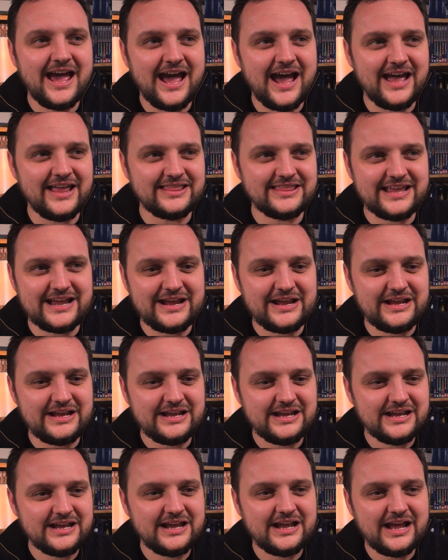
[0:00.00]
And
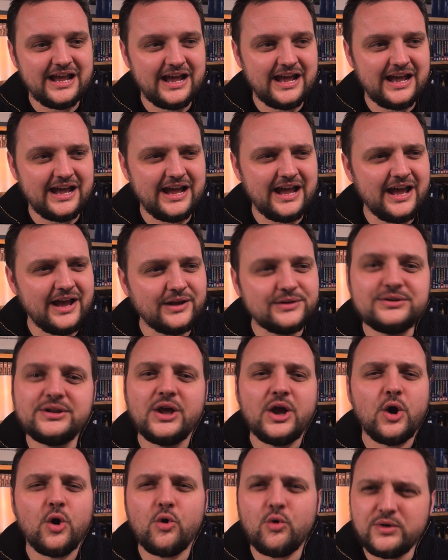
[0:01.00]

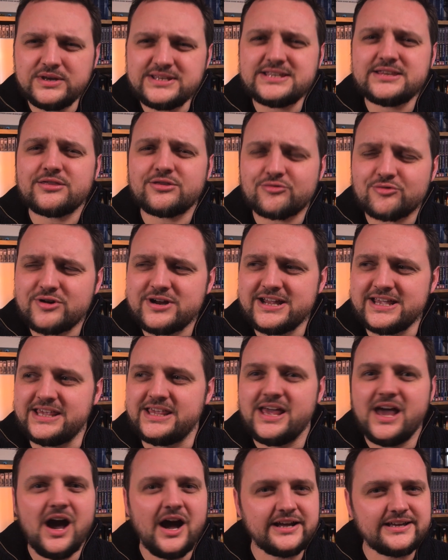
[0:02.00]
is it
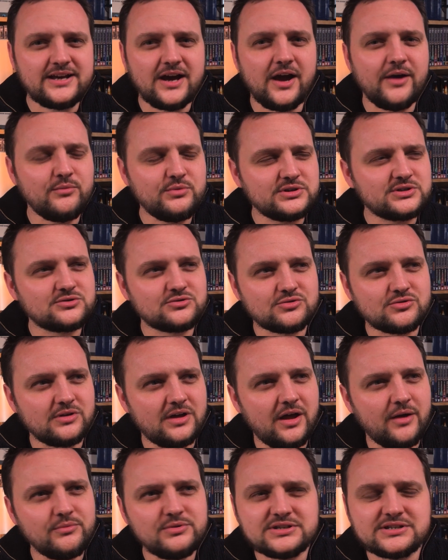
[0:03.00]
three? I
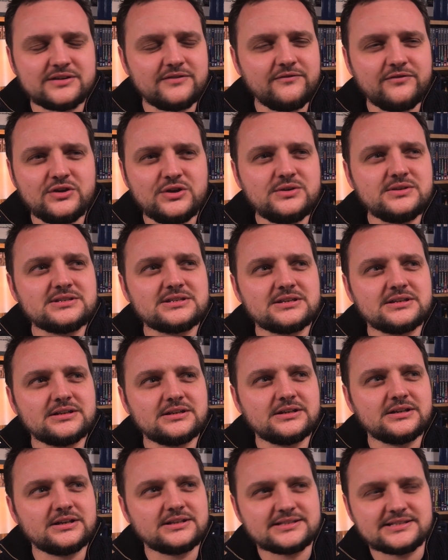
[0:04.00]
was confused
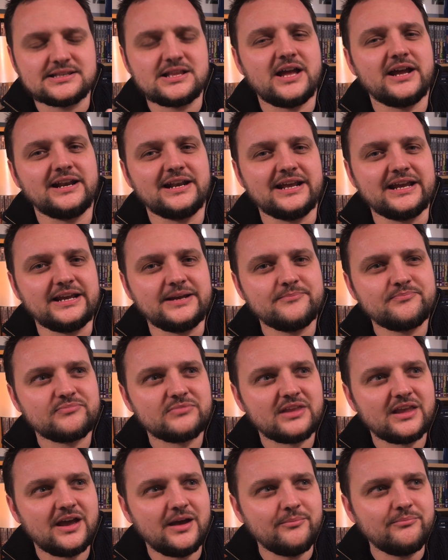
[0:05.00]
slightly,
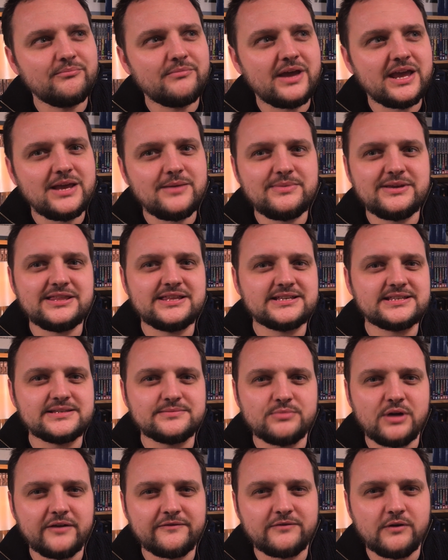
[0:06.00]
and maybe this is
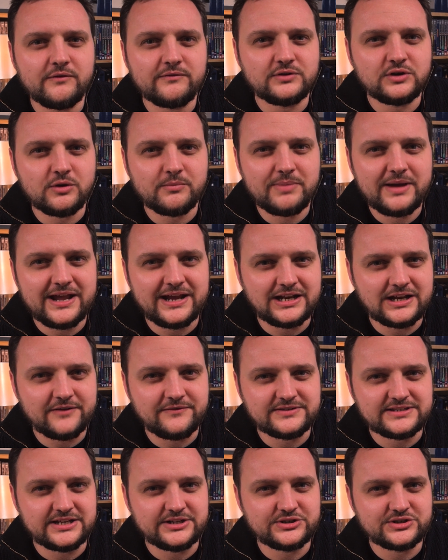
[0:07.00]
my fault for not paying enough
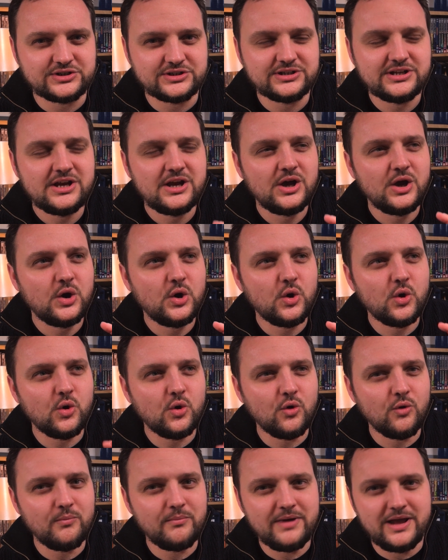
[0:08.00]
attention,
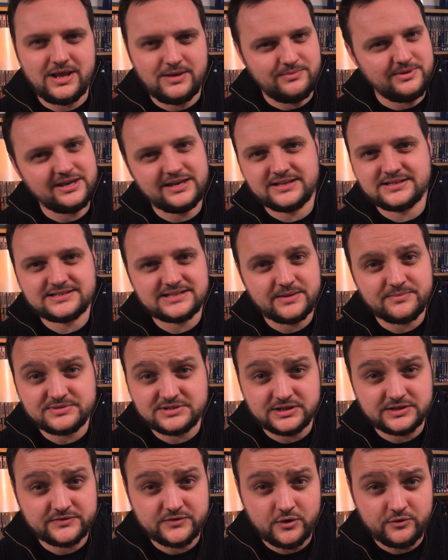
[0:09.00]
or maybe it's the
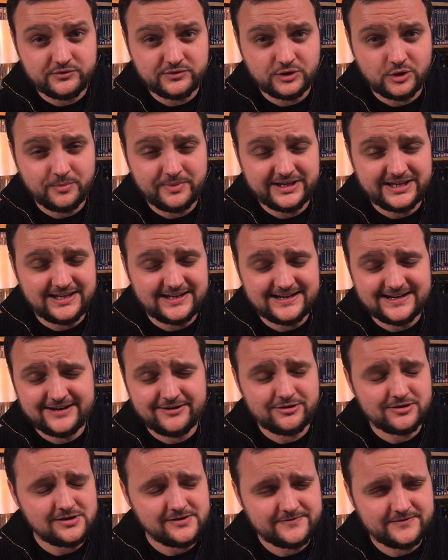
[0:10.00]
episode's fault for not making it
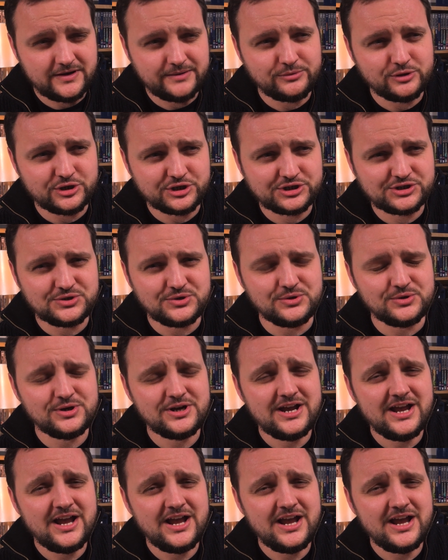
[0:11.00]
clear enough, I'm not sure.